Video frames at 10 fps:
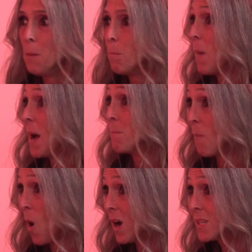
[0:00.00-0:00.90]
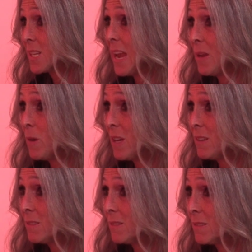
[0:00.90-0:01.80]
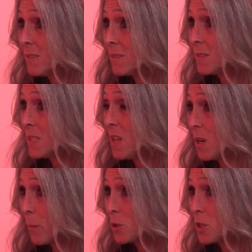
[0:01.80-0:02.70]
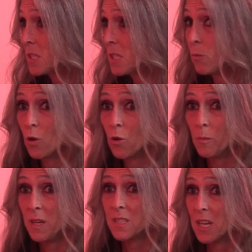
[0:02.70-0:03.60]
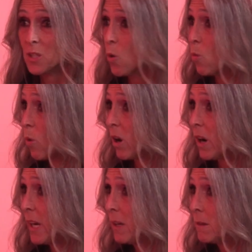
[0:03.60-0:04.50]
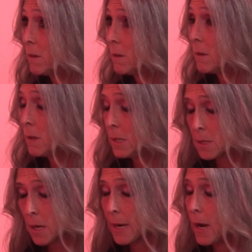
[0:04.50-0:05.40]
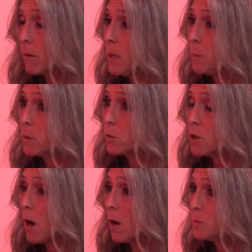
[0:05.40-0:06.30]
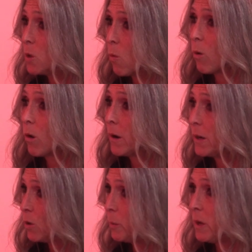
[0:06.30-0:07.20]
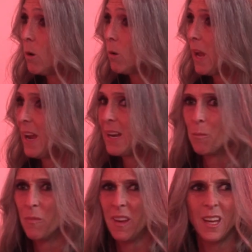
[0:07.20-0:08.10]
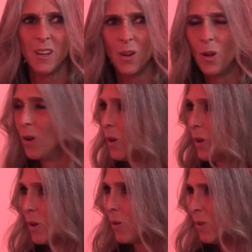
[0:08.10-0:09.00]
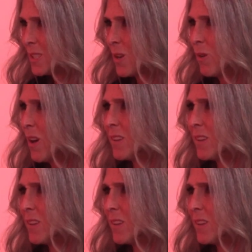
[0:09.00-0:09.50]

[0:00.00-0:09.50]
My boss came in to the emergency room. He's like, "Don't worry." He's like, "I'll keep your job. Don't worry. You'll be okay." And I'm thinking, what is going on?